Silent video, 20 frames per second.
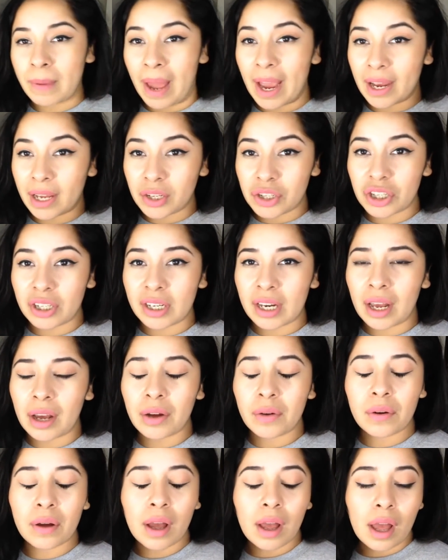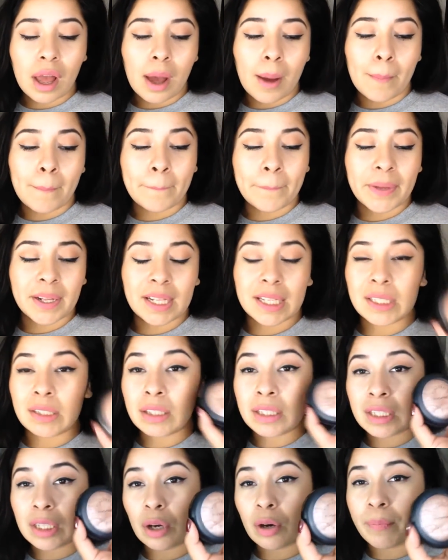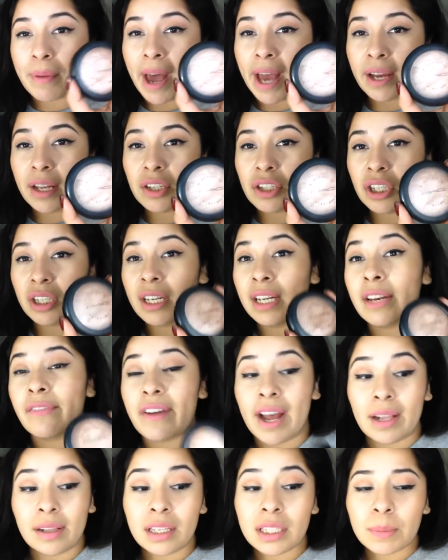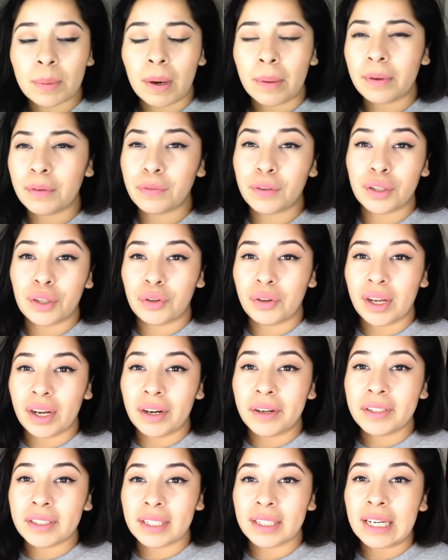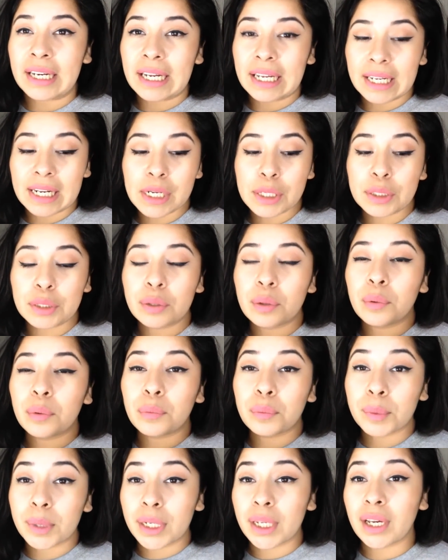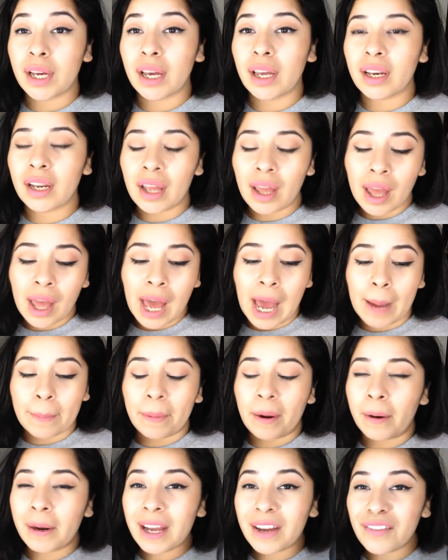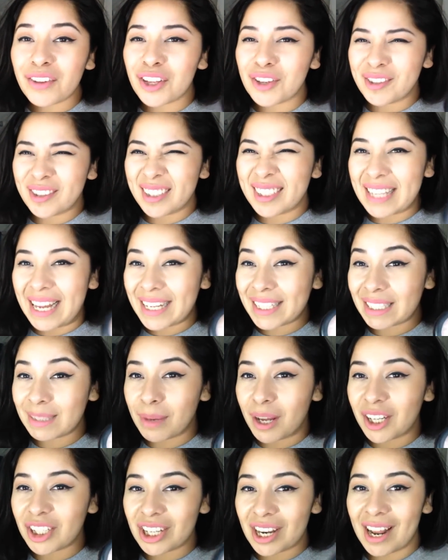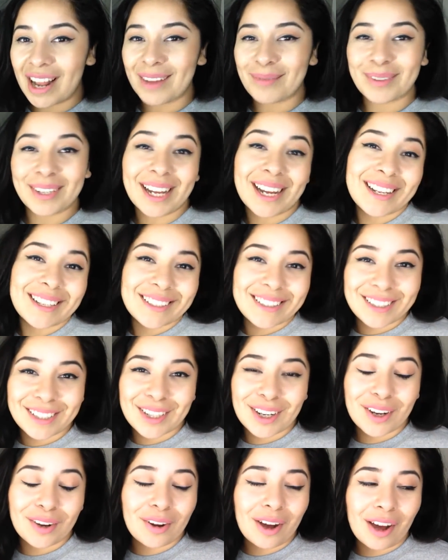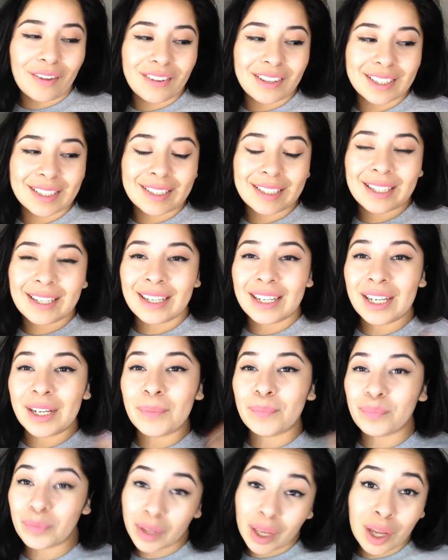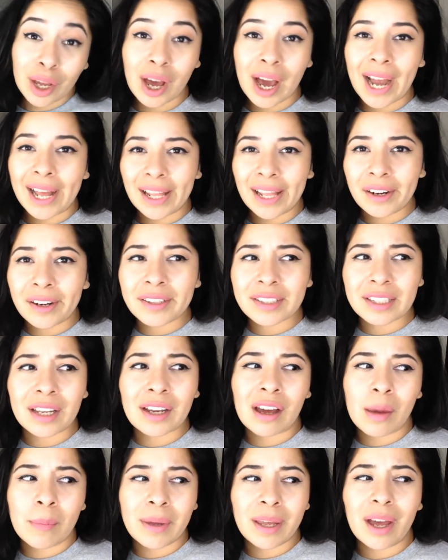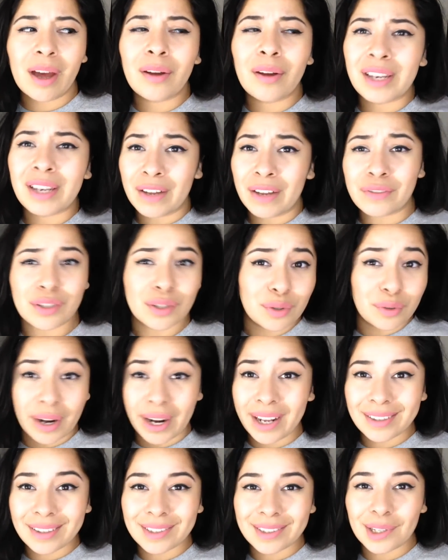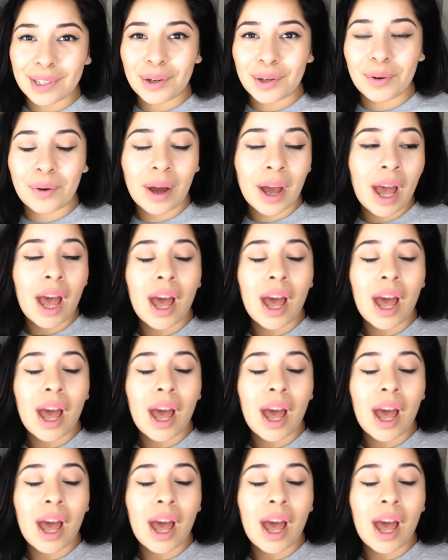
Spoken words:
packaging now, but this is the old packaging, and I've had this probably for 3 years, and it is really good. I probably haven't used this as much because, you know, obviously highlighters are coming out left and right. So